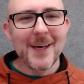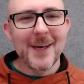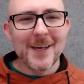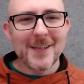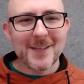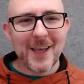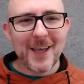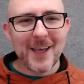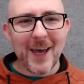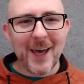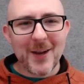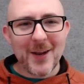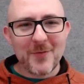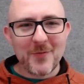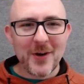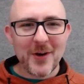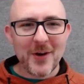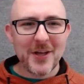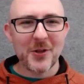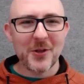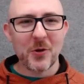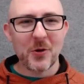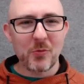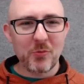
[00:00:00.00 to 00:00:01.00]
Is kind of
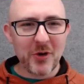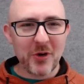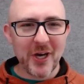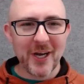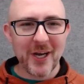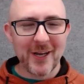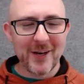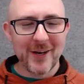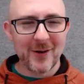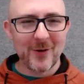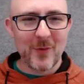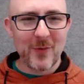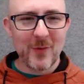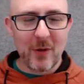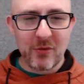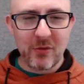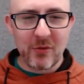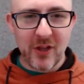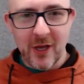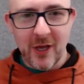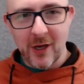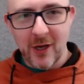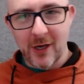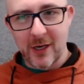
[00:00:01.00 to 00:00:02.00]
my little pun or my
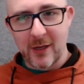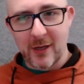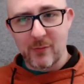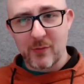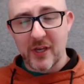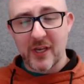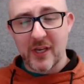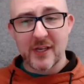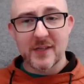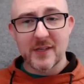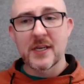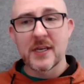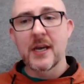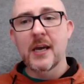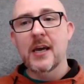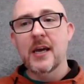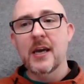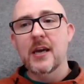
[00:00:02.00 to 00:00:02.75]
play on it because